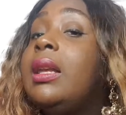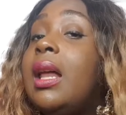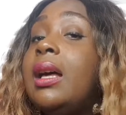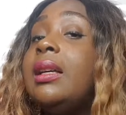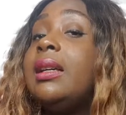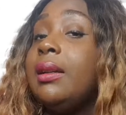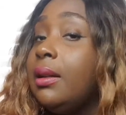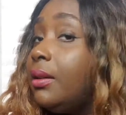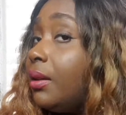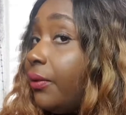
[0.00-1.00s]
like
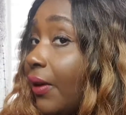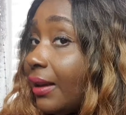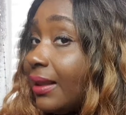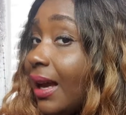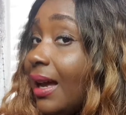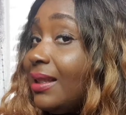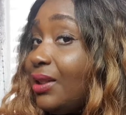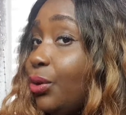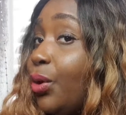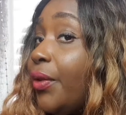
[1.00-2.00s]
the fact that I
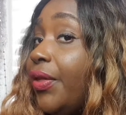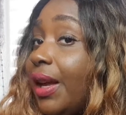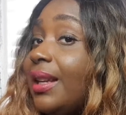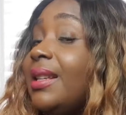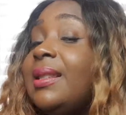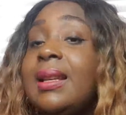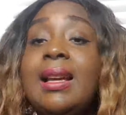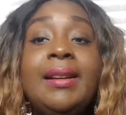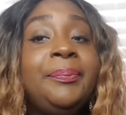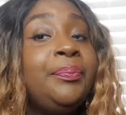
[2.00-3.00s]
still got thickness in
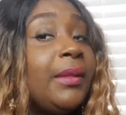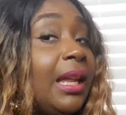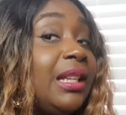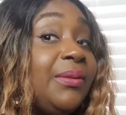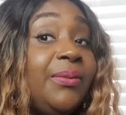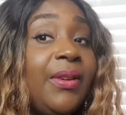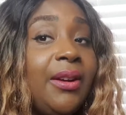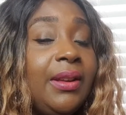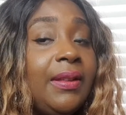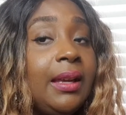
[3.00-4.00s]
it, and it's
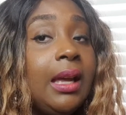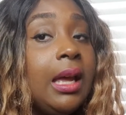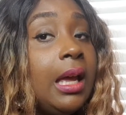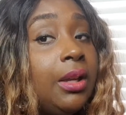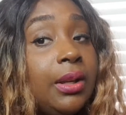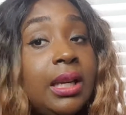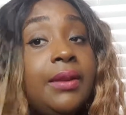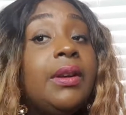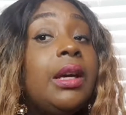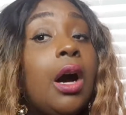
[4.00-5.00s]
very thick. You can
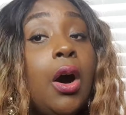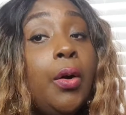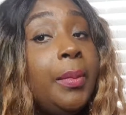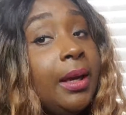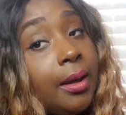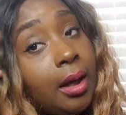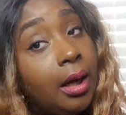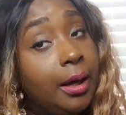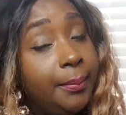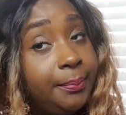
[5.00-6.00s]
even comb it.
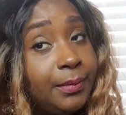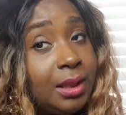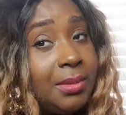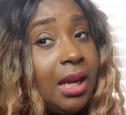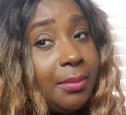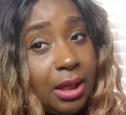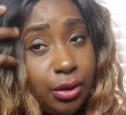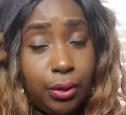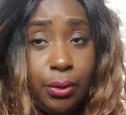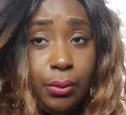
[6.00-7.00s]
Sometimes I
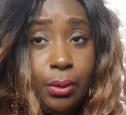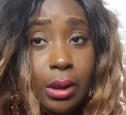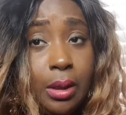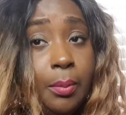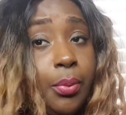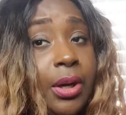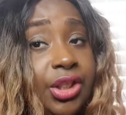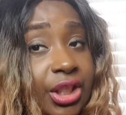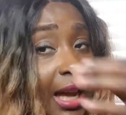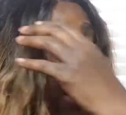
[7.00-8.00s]
do
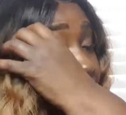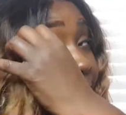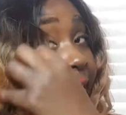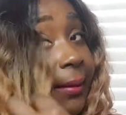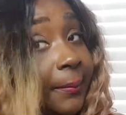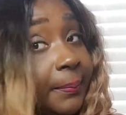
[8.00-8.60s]
brush it out a bit,